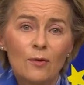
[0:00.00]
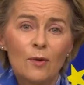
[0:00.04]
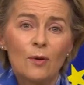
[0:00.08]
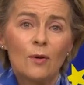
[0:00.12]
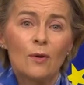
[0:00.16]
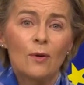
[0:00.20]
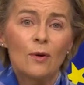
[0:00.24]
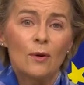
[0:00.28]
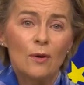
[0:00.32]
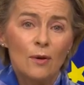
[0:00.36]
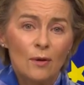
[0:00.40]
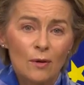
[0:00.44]

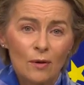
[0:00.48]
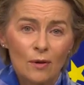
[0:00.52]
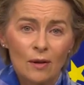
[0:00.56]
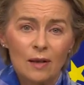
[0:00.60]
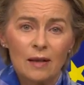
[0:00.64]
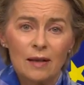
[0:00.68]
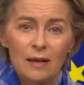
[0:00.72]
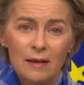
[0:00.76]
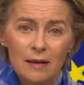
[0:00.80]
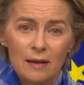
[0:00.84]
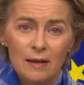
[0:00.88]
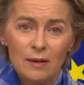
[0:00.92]
are
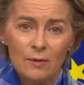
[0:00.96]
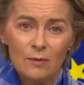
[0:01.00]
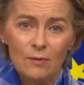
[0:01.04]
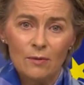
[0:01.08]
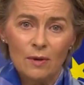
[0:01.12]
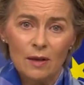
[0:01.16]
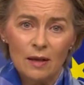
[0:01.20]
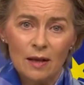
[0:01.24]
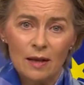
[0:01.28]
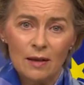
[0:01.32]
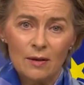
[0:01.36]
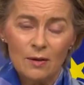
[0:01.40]
sinking
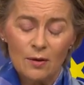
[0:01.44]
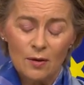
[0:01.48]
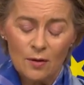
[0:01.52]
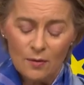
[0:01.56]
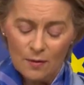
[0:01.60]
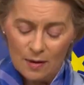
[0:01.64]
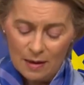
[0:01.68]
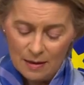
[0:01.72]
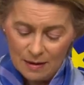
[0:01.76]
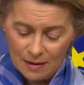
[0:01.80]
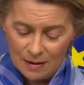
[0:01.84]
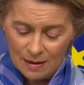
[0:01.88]
the
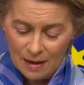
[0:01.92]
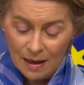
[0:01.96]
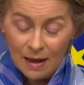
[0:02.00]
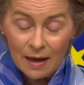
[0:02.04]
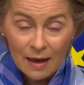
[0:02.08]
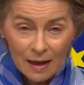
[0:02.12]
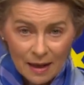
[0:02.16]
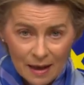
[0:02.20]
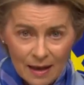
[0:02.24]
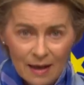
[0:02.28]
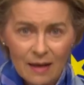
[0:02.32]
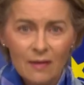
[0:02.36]
hull
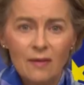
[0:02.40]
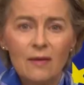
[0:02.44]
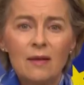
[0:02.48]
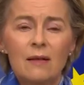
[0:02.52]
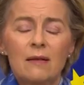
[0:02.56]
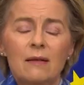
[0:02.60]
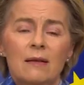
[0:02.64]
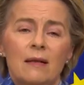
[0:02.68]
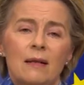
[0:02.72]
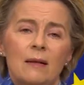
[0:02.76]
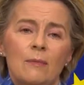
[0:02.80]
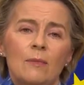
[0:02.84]
of
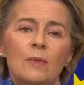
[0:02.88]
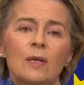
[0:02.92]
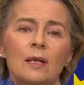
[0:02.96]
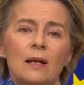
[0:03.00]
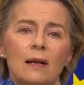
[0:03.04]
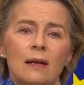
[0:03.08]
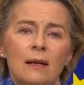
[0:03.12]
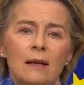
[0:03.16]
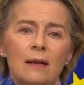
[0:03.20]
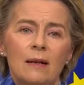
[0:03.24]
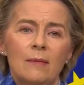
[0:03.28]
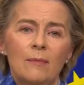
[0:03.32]

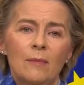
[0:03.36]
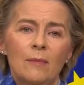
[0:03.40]
Brexit.